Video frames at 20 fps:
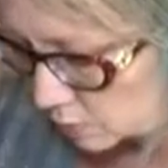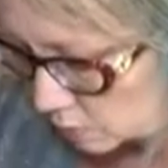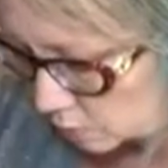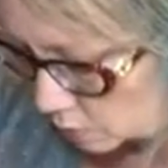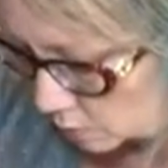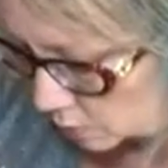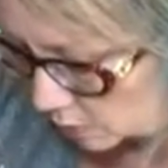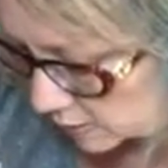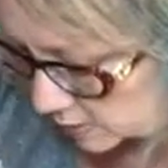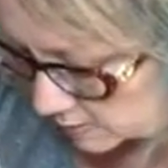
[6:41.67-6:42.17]
or
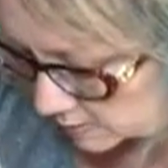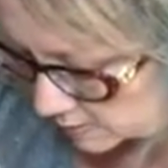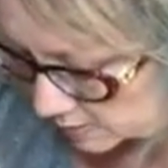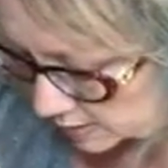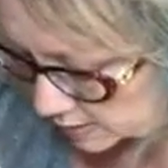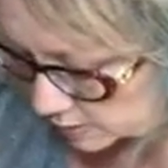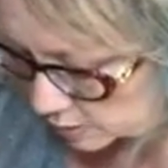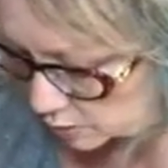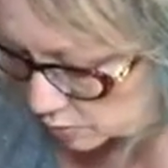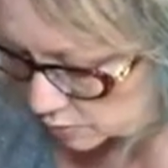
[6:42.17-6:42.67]
let's say
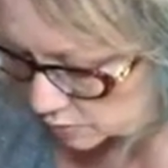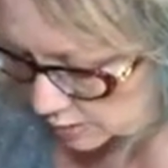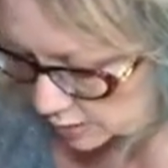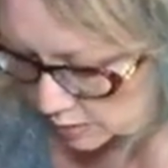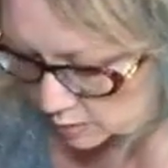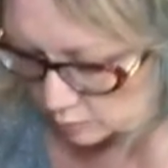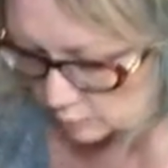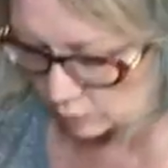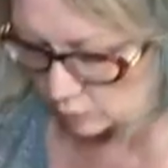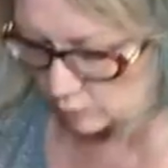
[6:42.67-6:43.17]
2
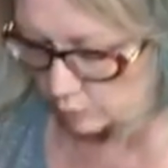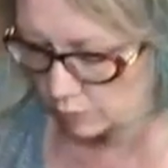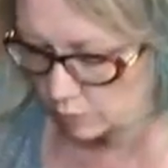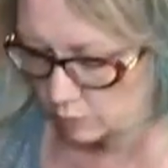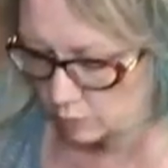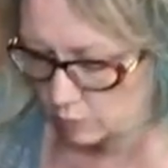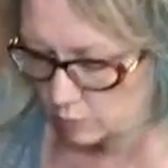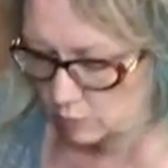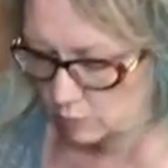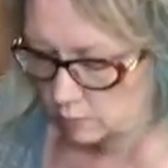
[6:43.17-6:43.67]

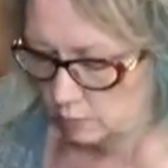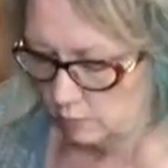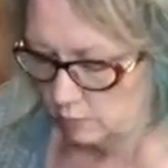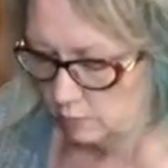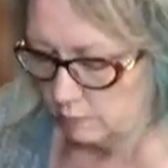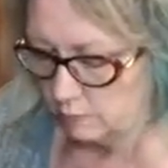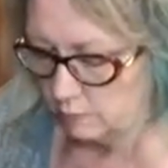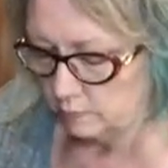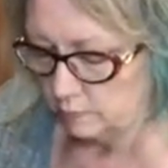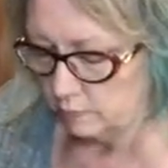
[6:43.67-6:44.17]
tablespoons
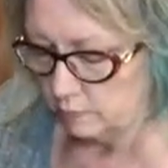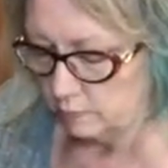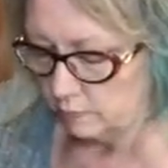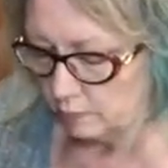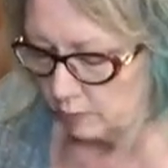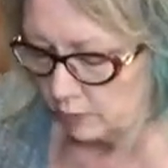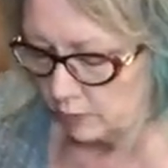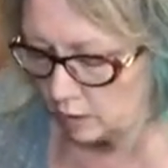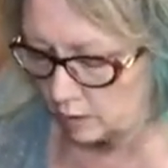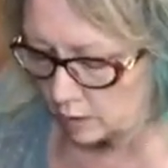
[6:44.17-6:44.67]

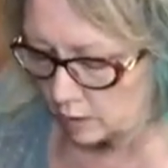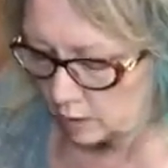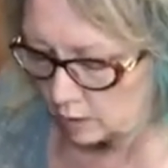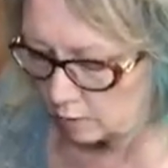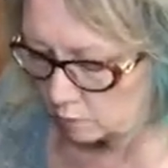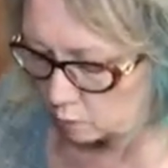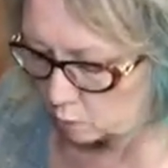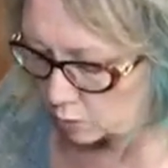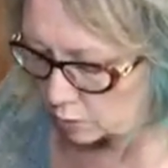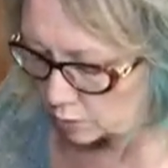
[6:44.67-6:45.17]
of
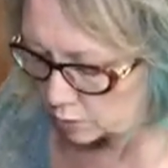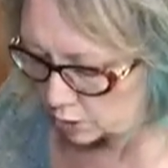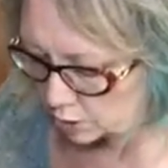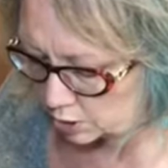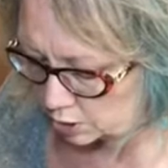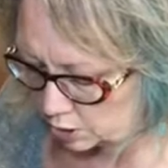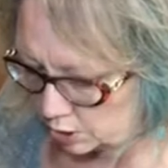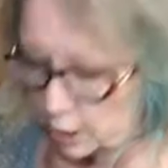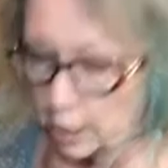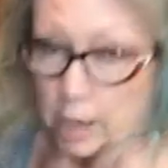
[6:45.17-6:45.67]

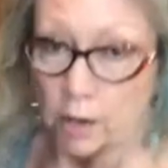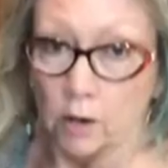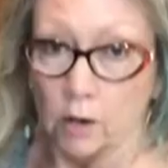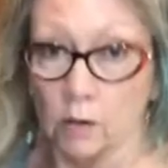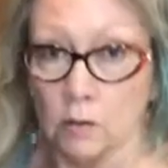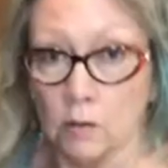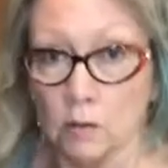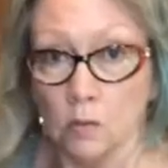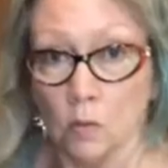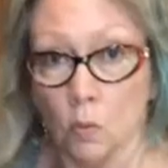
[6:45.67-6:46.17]
Worcestershire
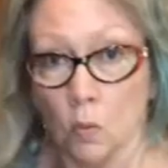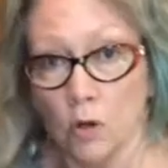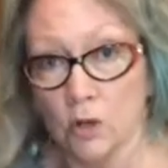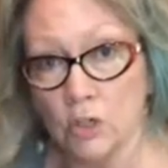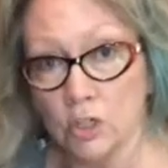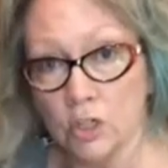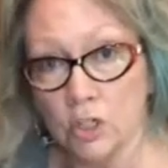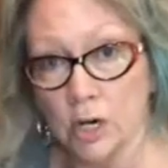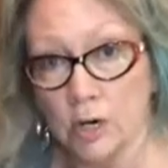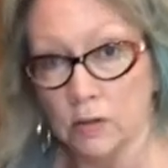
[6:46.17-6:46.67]

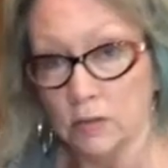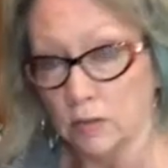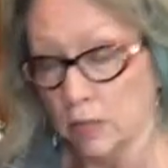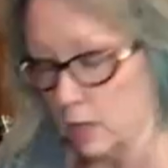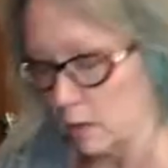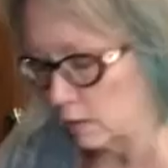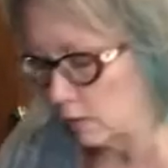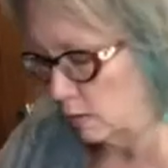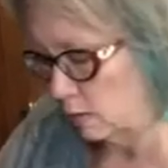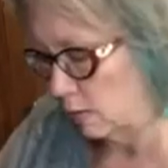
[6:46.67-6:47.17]

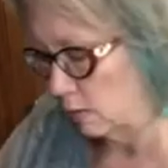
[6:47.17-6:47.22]
sauce.